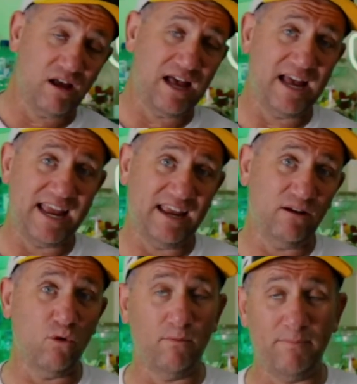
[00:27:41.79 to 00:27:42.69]

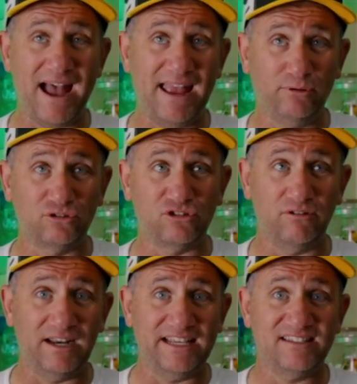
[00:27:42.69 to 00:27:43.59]
or be able to
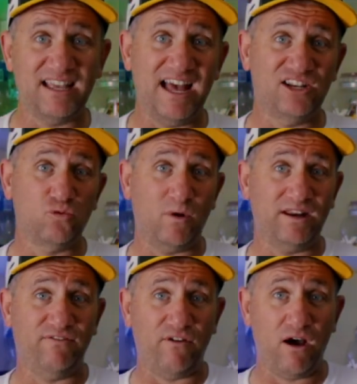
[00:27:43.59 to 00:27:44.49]
release a
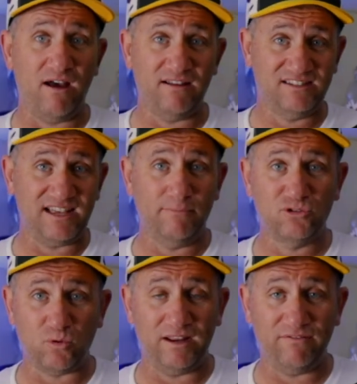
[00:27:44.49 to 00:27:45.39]
sub
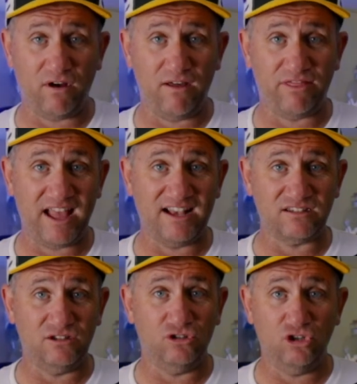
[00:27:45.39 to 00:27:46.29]

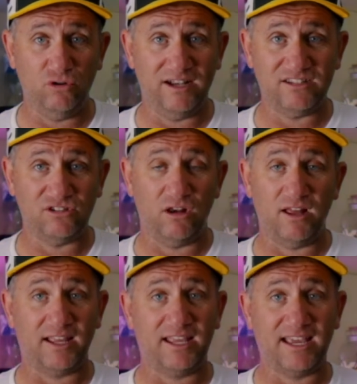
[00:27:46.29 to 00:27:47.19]

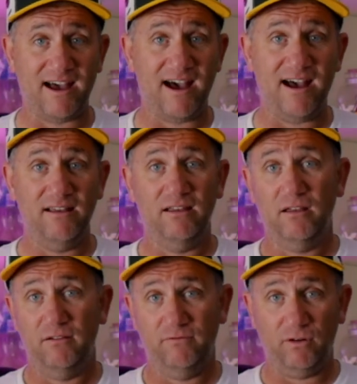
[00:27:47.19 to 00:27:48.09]
$25,000 car,
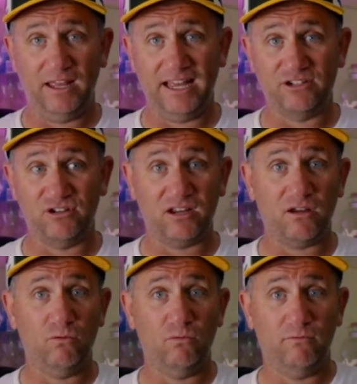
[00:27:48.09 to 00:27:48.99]
fully electric,
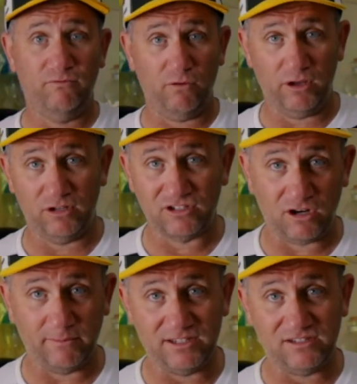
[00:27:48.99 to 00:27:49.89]
fully
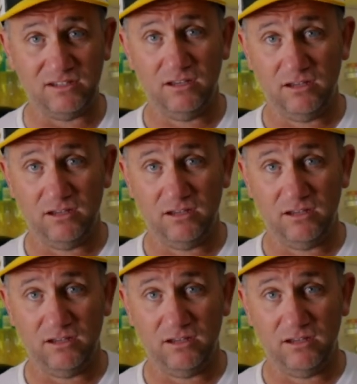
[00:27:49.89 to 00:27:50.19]
autonomous